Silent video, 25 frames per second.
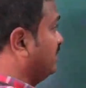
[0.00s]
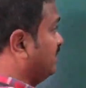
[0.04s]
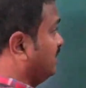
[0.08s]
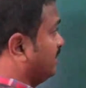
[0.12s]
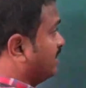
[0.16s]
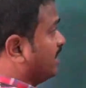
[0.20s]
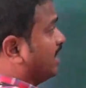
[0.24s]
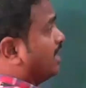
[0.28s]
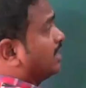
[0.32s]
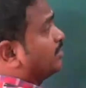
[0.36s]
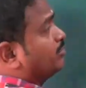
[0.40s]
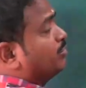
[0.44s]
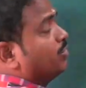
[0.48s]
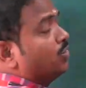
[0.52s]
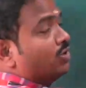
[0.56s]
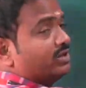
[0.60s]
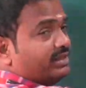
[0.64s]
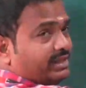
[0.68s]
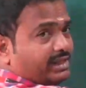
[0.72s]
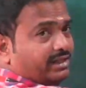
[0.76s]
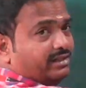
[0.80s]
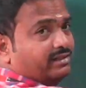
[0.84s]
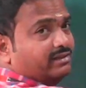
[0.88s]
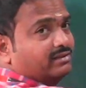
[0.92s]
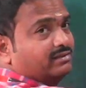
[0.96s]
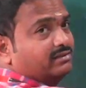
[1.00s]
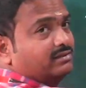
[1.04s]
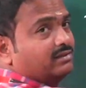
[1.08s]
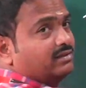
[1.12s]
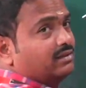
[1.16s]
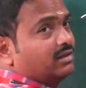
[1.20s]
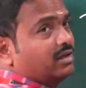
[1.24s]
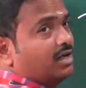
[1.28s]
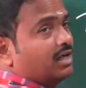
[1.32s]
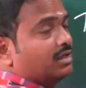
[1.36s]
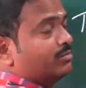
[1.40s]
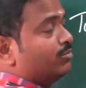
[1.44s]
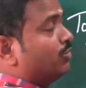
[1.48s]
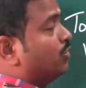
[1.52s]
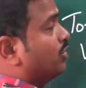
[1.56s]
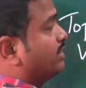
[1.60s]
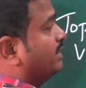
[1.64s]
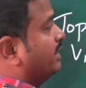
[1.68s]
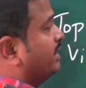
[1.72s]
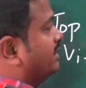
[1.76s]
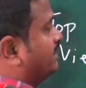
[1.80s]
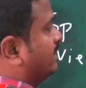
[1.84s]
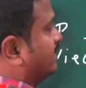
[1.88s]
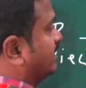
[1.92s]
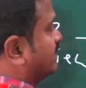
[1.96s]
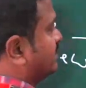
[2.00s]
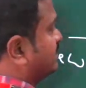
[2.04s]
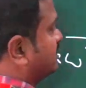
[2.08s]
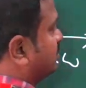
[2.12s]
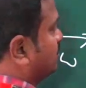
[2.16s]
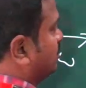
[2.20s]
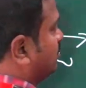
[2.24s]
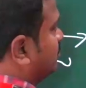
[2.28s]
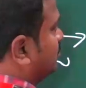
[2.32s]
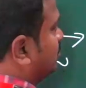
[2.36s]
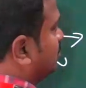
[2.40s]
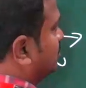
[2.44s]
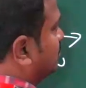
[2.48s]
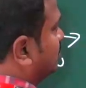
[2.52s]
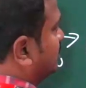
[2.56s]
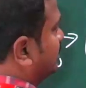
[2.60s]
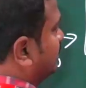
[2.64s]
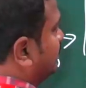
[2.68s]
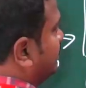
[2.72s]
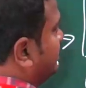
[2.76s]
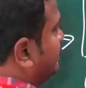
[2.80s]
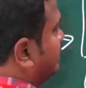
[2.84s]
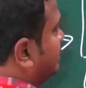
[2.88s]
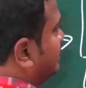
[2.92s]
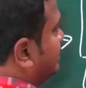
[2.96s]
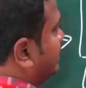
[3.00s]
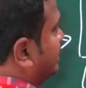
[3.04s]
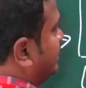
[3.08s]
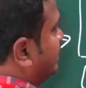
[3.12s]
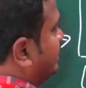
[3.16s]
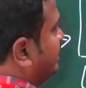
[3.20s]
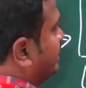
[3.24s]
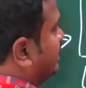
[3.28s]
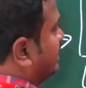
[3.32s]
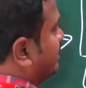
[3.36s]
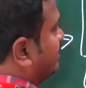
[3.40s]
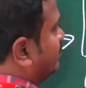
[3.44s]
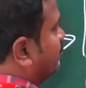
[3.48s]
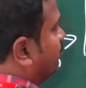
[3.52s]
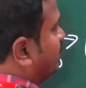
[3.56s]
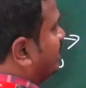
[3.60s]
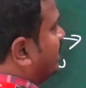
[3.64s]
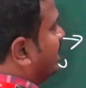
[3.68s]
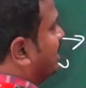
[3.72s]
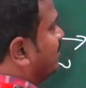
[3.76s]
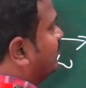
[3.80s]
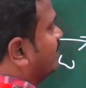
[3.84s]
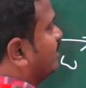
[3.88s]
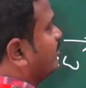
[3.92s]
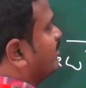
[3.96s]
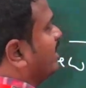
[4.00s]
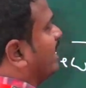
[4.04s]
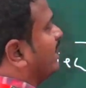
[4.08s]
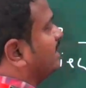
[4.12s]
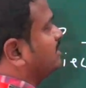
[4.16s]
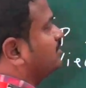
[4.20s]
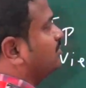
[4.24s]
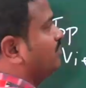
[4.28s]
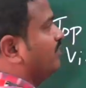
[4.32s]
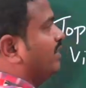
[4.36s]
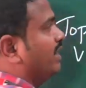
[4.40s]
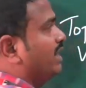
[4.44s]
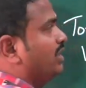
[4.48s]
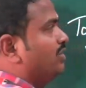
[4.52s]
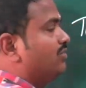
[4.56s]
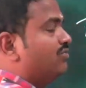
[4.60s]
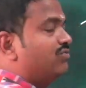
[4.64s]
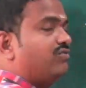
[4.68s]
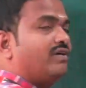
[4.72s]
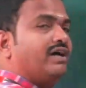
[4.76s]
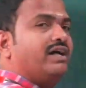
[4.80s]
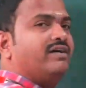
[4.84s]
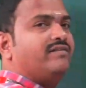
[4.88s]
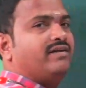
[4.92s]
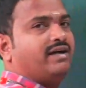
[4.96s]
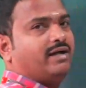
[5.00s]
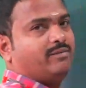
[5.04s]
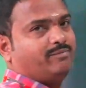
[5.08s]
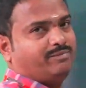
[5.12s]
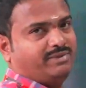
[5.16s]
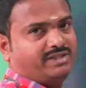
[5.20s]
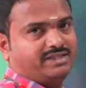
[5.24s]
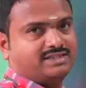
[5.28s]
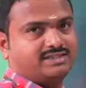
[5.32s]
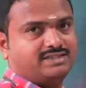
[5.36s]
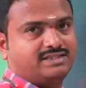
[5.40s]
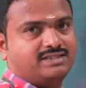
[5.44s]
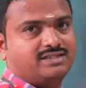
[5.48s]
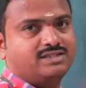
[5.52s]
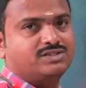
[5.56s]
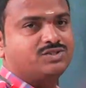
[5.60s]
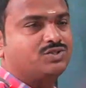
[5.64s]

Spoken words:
Not more than that. So here we have a maximum value 5 amperes.